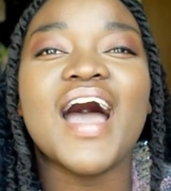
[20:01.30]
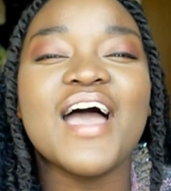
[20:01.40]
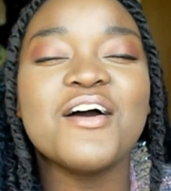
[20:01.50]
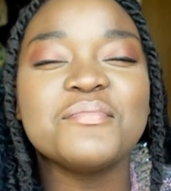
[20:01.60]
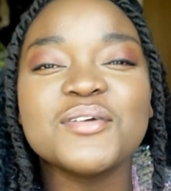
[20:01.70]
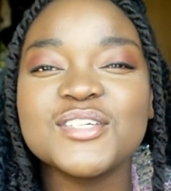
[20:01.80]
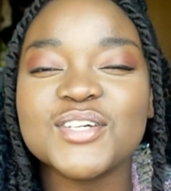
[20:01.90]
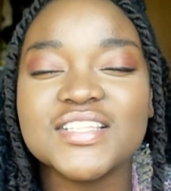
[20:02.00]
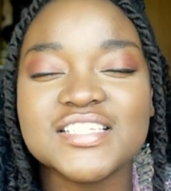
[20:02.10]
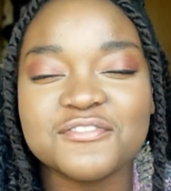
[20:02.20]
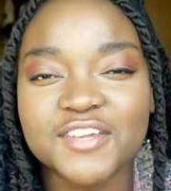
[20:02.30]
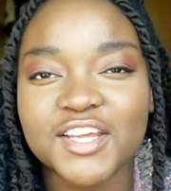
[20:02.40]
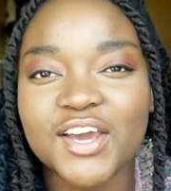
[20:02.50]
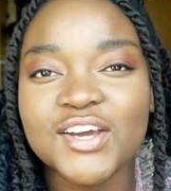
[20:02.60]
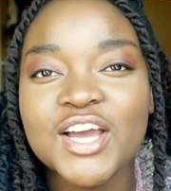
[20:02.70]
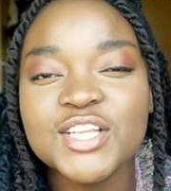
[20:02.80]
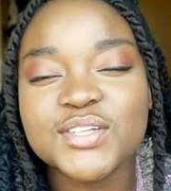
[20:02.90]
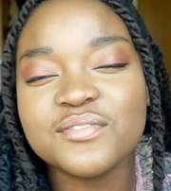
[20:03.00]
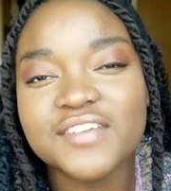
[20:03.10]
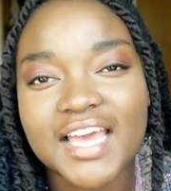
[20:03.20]
I hope you enjoyed this video.
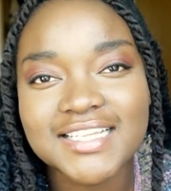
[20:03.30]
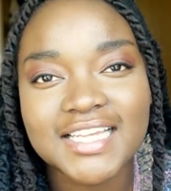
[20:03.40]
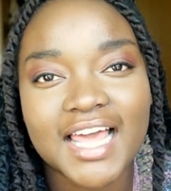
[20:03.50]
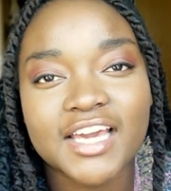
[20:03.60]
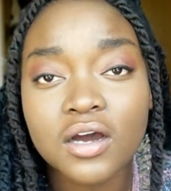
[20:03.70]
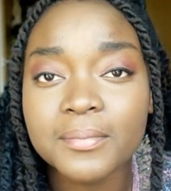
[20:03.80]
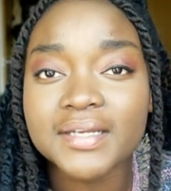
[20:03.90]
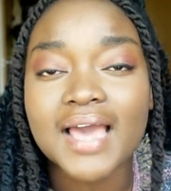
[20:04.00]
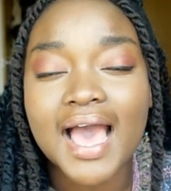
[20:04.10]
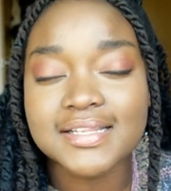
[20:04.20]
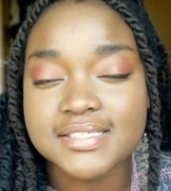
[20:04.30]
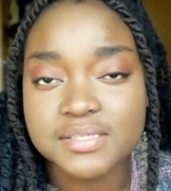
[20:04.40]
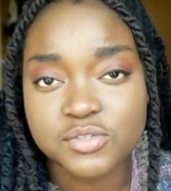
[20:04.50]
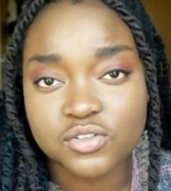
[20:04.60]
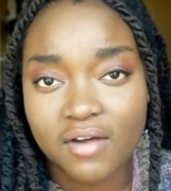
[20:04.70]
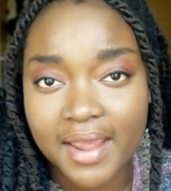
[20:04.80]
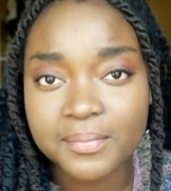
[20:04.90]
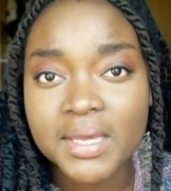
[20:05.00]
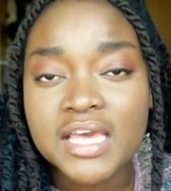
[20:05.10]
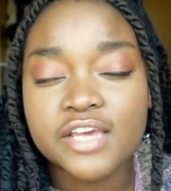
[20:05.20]
Don't forget to like, comment and subscribe.